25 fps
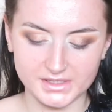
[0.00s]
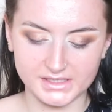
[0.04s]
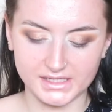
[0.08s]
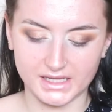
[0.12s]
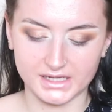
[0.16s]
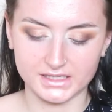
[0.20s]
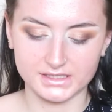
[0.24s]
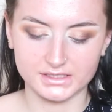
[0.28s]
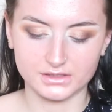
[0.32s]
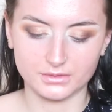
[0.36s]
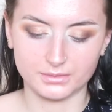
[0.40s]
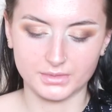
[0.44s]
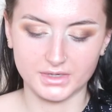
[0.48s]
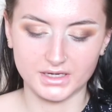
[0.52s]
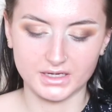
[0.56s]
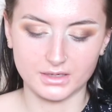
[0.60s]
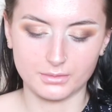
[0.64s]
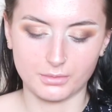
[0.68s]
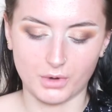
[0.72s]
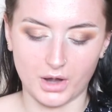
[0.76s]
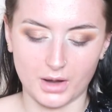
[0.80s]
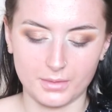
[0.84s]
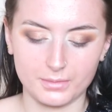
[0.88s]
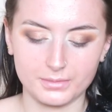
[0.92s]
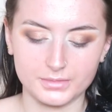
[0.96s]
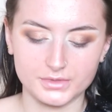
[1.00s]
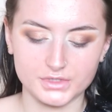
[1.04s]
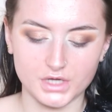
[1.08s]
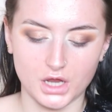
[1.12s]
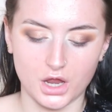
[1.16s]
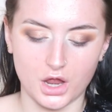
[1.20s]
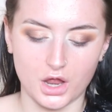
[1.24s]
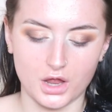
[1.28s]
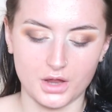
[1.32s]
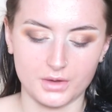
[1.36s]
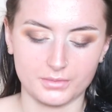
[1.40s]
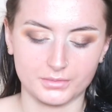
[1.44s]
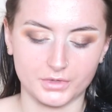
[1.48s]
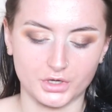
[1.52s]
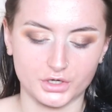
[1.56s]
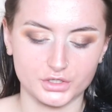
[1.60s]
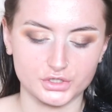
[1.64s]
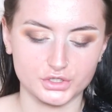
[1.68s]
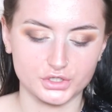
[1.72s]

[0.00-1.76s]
skin is completely prepped. I'm going to